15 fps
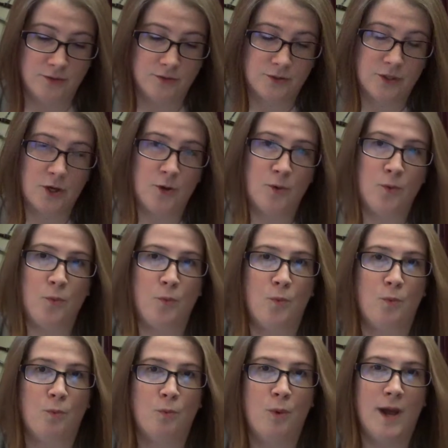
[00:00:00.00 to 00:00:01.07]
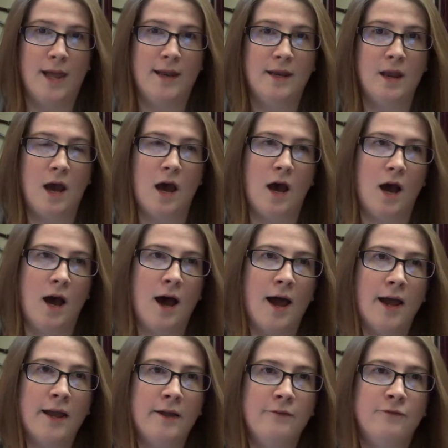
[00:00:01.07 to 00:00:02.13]
So, when
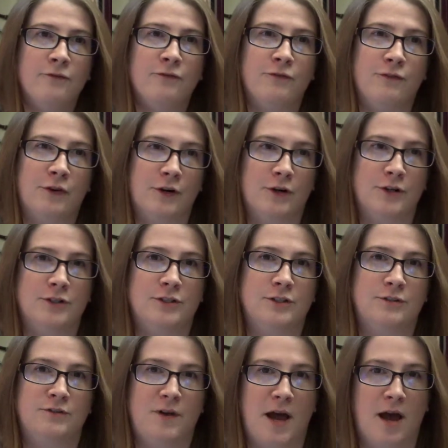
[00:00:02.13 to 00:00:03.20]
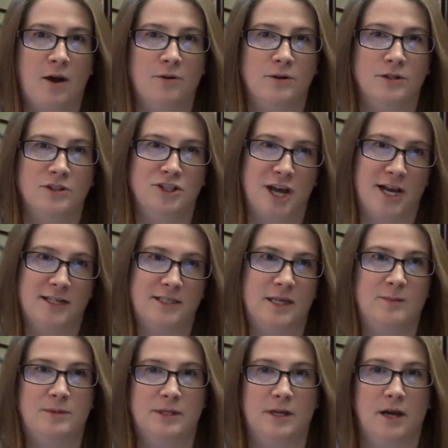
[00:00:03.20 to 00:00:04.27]
I first found
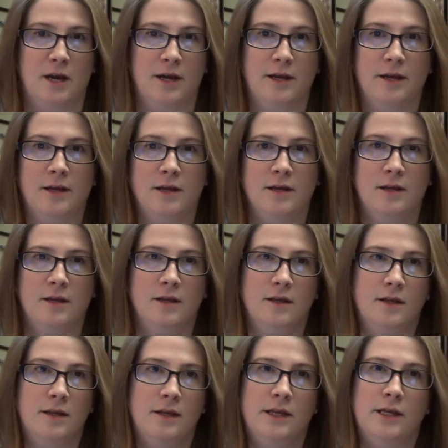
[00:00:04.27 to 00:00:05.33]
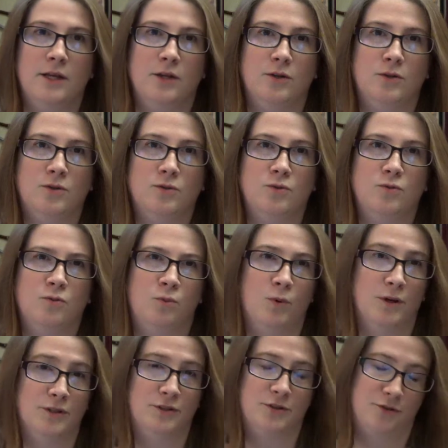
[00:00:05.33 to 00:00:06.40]
JackSepticEye, it
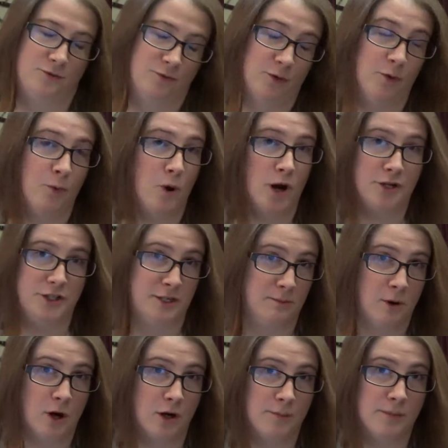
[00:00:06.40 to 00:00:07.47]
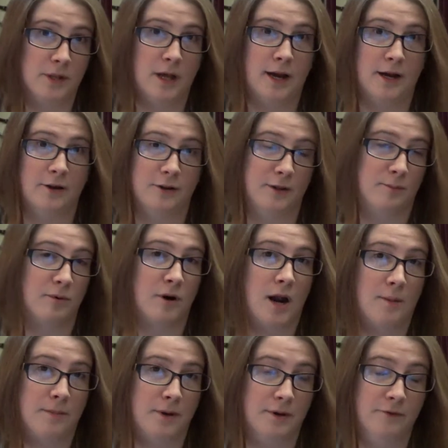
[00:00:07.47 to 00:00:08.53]
was through watching Markiplier, the
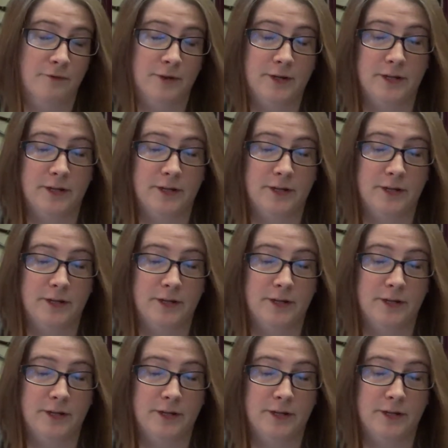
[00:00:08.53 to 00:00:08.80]
prop hunt